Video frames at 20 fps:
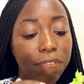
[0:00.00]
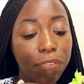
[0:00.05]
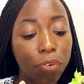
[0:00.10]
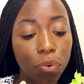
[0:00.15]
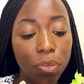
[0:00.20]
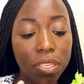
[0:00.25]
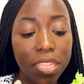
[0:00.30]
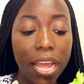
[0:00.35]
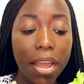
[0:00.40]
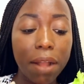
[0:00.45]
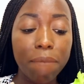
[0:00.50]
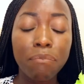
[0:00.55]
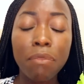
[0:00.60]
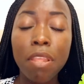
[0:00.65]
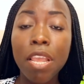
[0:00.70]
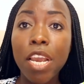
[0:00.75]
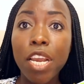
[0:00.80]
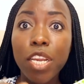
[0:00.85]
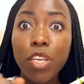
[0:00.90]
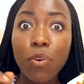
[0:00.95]
food that
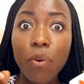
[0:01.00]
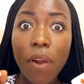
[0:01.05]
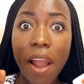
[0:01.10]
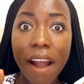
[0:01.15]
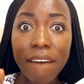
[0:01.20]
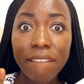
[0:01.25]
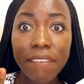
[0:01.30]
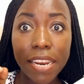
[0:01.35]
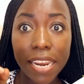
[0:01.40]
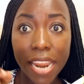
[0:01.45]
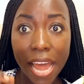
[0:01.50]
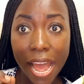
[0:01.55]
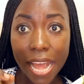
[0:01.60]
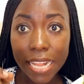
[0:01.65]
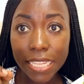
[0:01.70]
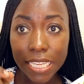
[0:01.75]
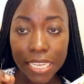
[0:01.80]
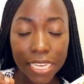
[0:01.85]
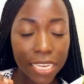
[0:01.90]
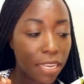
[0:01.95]
you have a
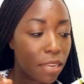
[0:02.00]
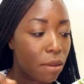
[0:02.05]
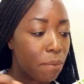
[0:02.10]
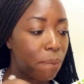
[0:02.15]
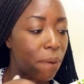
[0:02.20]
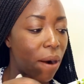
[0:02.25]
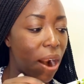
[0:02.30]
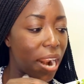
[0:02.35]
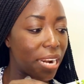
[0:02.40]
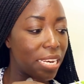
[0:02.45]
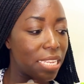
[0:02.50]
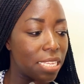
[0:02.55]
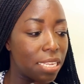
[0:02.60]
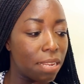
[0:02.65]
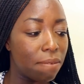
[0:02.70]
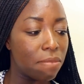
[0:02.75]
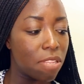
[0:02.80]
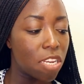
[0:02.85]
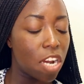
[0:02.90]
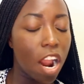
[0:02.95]
lot to eat but at the
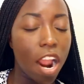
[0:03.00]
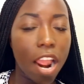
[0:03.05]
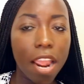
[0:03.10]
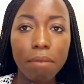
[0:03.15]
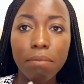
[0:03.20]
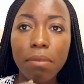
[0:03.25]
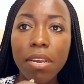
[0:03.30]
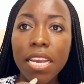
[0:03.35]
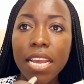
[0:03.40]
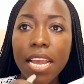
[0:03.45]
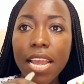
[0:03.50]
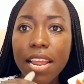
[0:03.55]
same time